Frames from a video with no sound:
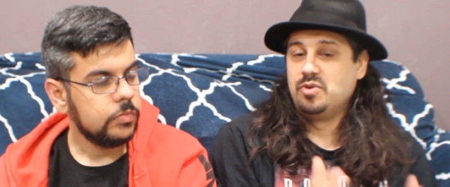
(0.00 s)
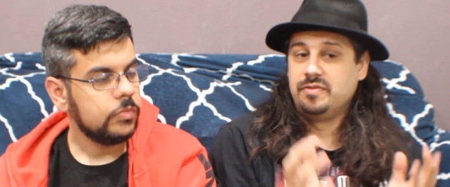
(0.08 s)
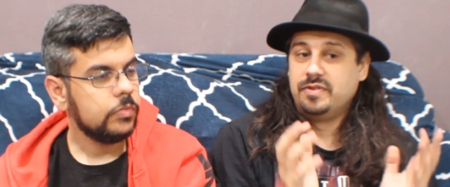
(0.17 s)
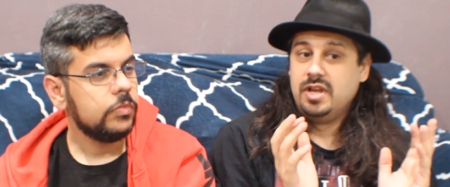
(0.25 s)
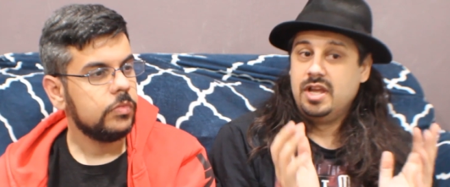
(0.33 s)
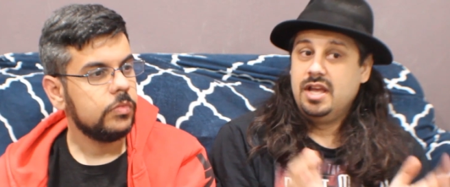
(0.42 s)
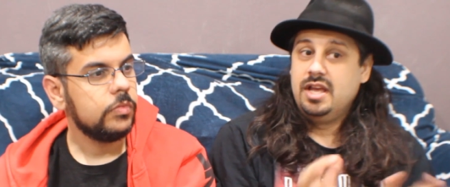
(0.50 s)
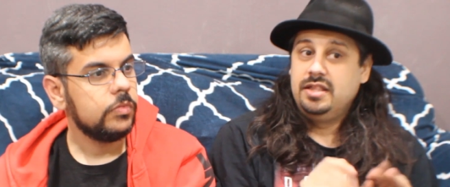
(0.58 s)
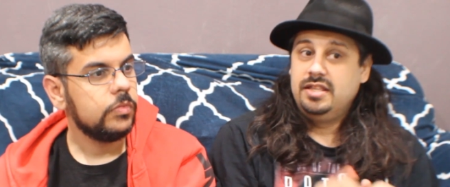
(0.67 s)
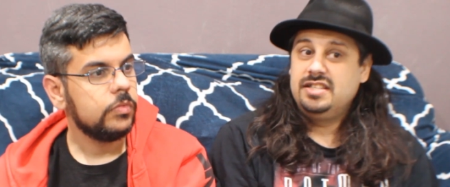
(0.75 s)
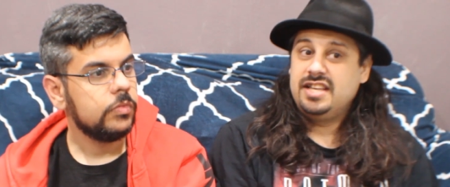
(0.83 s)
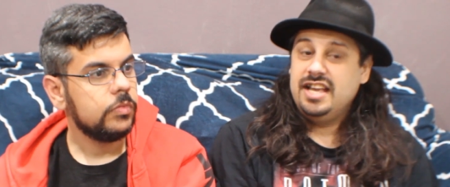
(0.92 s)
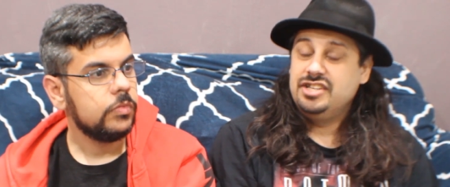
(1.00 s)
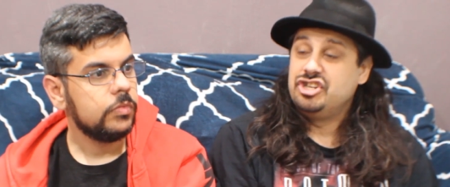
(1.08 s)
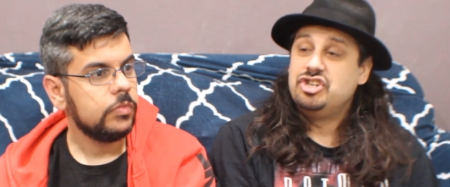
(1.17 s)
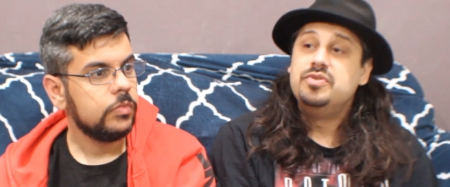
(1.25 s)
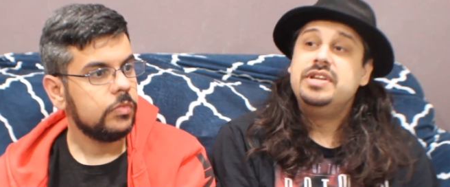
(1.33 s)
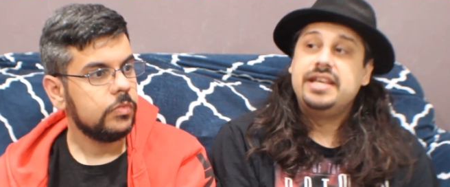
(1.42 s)
Speaker 1: more of this guy's a
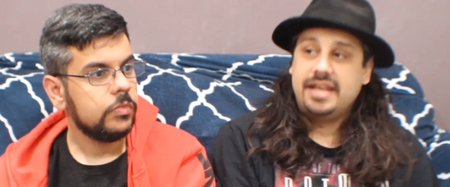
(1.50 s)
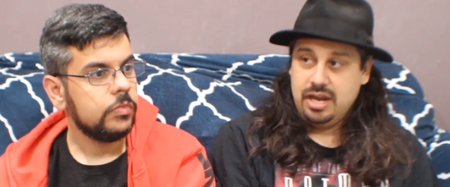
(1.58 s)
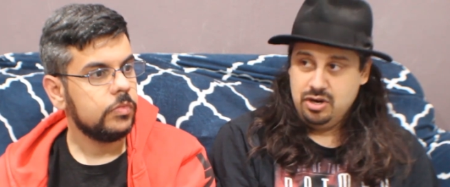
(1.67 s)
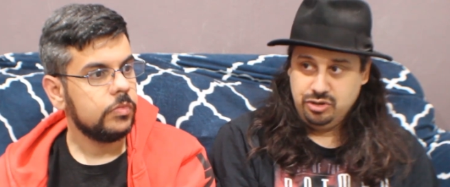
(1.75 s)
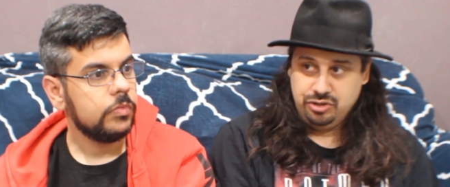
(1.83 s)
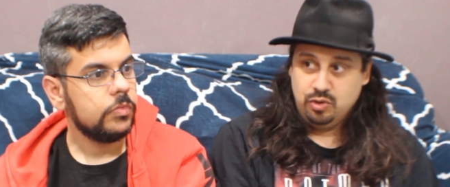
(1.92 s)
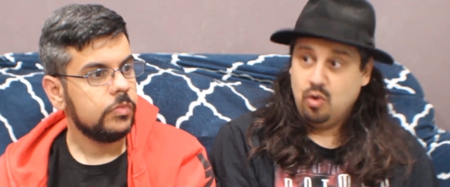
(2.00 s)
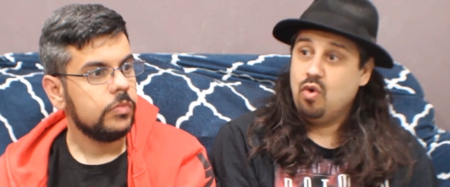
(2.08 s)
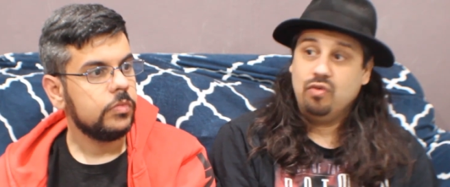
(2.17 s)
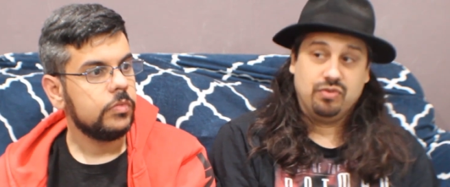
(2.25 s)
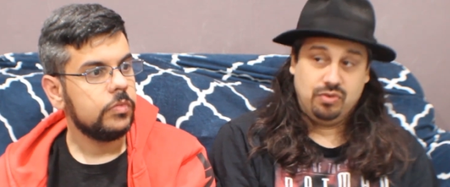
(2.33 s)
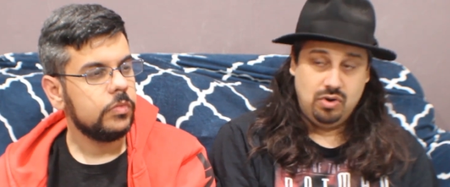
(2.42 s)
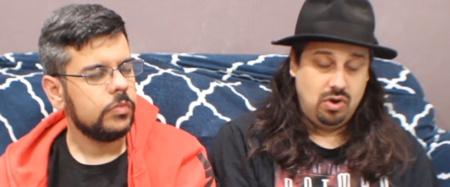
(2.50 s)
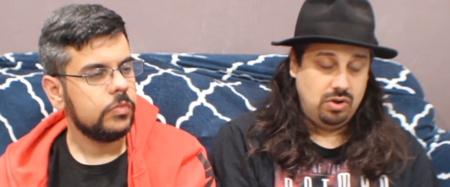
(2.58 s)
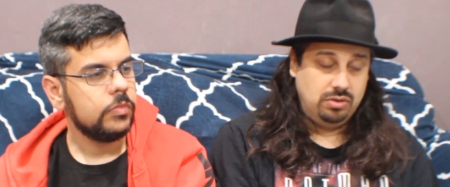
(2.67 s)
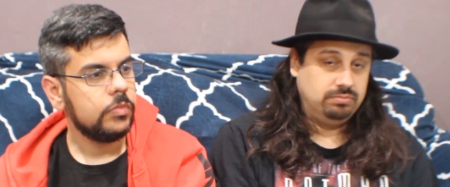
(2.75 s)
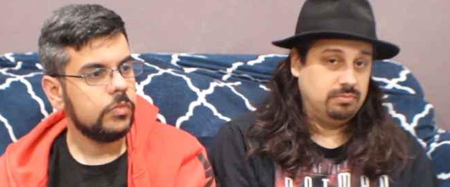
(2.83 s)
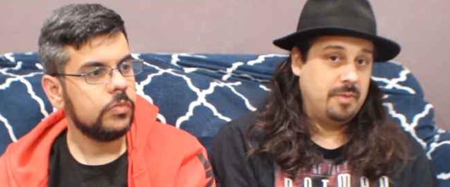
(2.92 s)
unique character
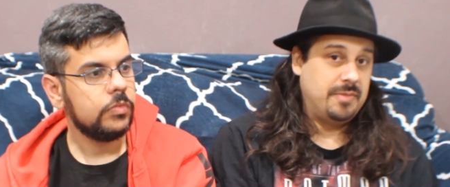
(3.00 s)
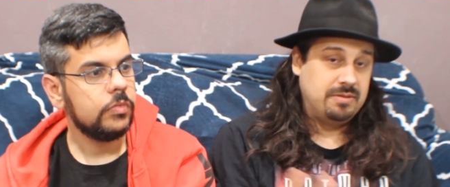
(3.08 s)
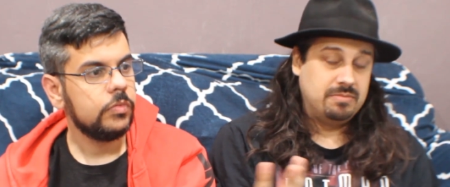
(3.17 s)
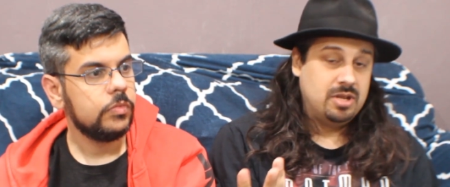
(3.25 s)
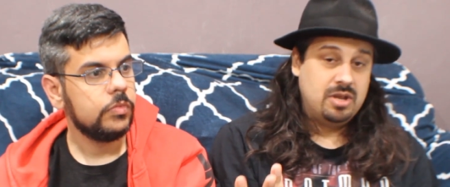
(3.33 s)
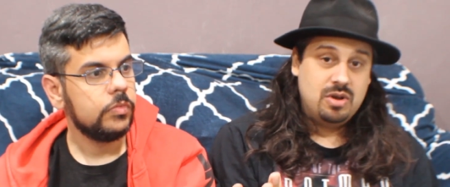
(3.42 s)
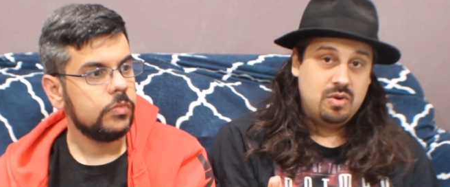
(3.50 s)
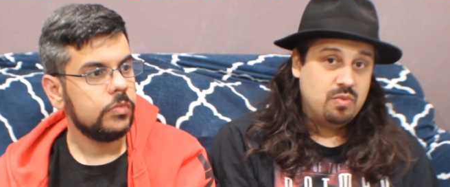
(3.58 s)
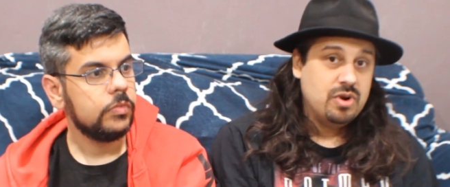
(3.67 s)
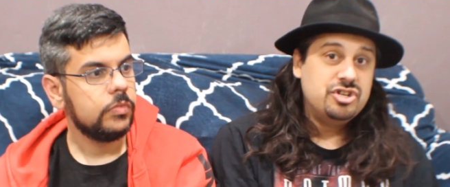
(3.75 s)
overall i mean mm-hmm.